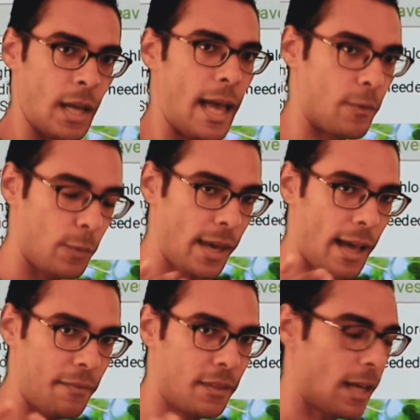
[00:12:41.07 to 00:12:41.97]
and we
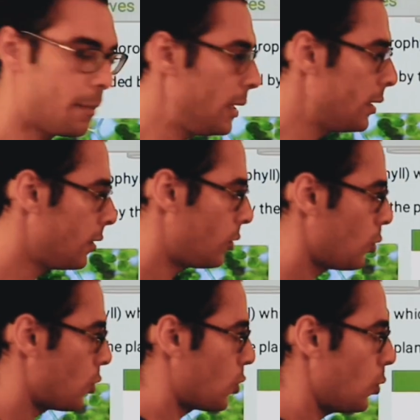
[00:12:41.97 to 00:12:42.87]
have the ability to
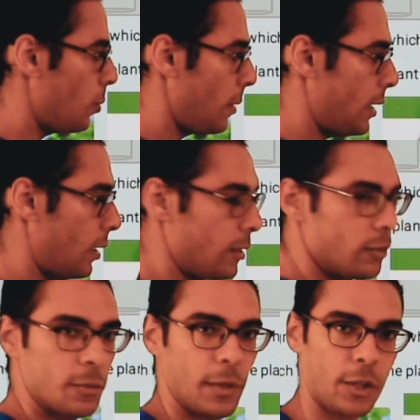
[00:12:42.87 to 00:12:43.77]
zoom in
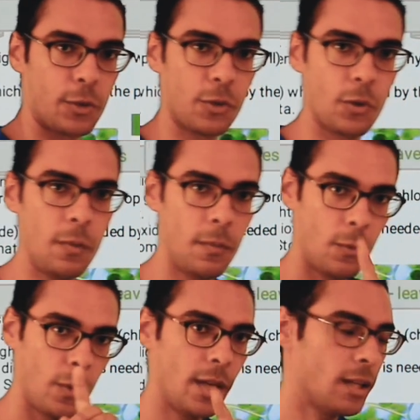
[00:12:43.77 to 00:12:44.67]
under microscope,
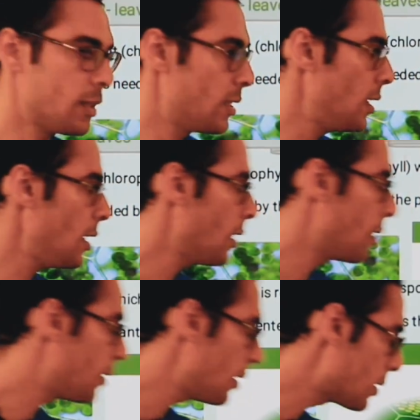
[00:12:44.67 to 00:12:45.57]
we're gonna see
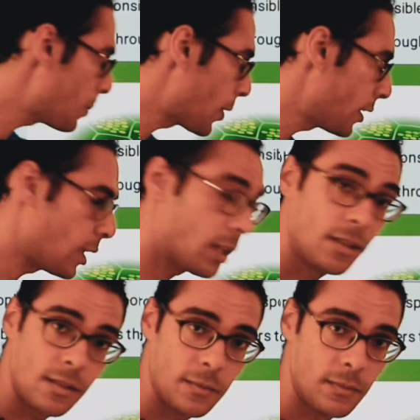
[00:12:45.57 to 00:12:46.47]
these
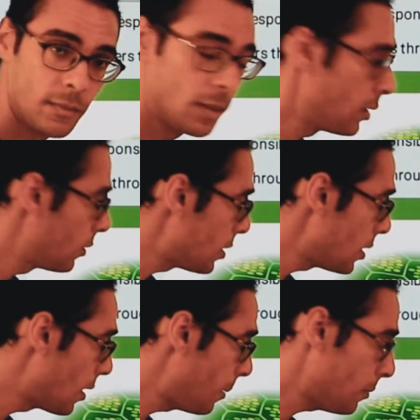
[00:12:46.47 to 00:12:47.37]
particles. Do you
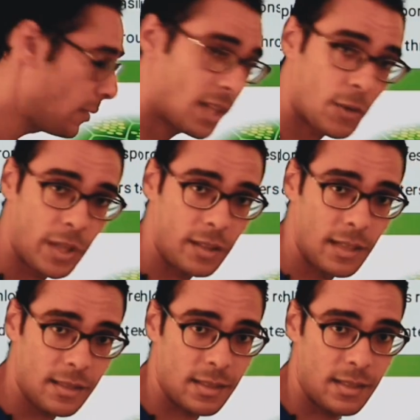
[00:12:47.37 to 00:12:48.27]
see them? The green
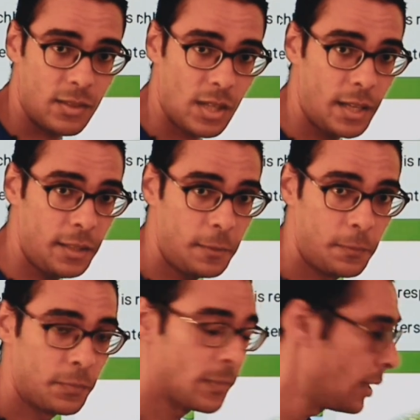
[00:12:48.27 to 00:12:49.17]
discs inside.
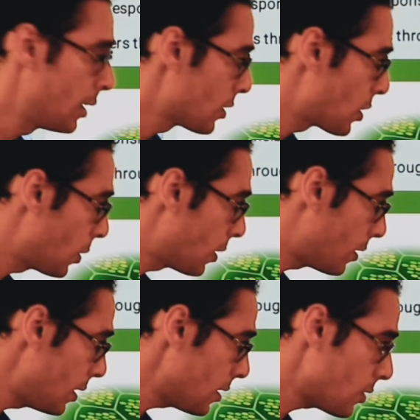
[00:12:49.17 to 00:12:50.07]
So
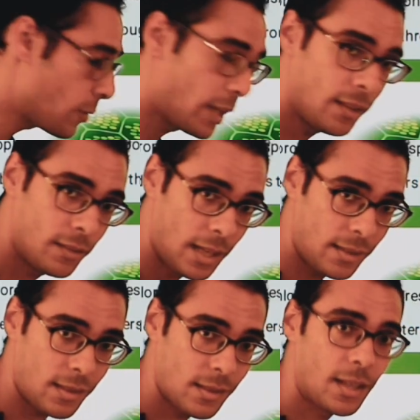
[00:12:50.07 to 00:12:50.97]
these green
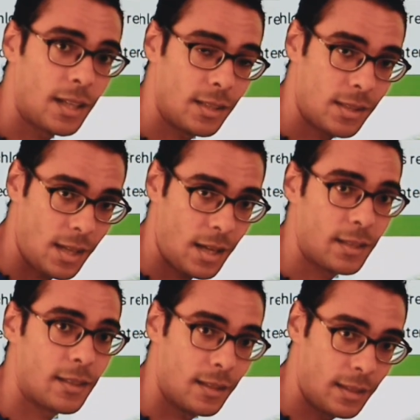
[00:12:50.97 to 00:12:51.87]
discs
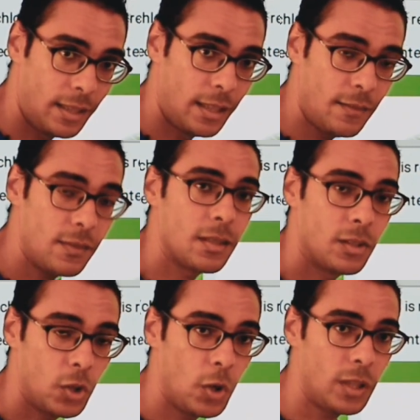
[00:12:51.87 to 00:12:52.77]
inside the leaves
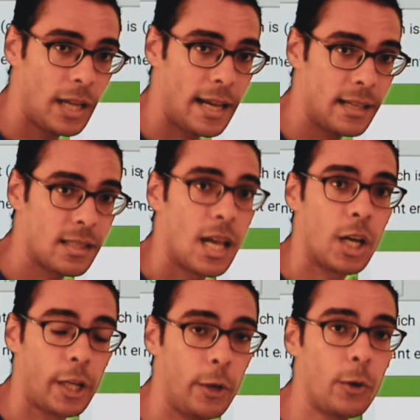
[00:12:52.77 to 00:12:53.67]
known as
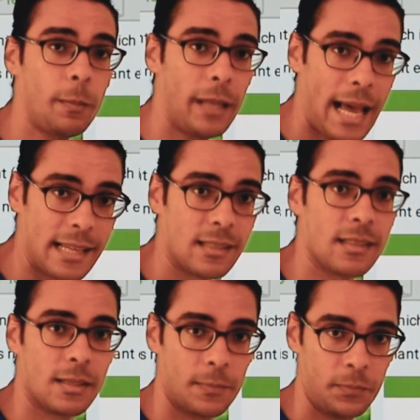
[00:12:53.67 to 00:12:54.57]

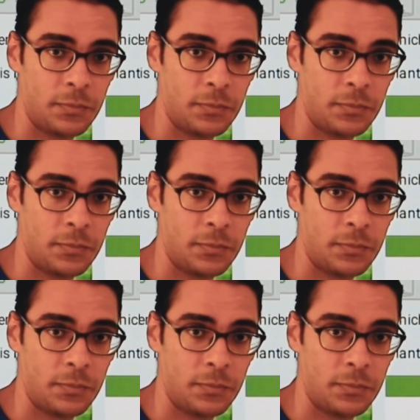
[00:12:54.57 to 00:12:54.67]
chloroplasts.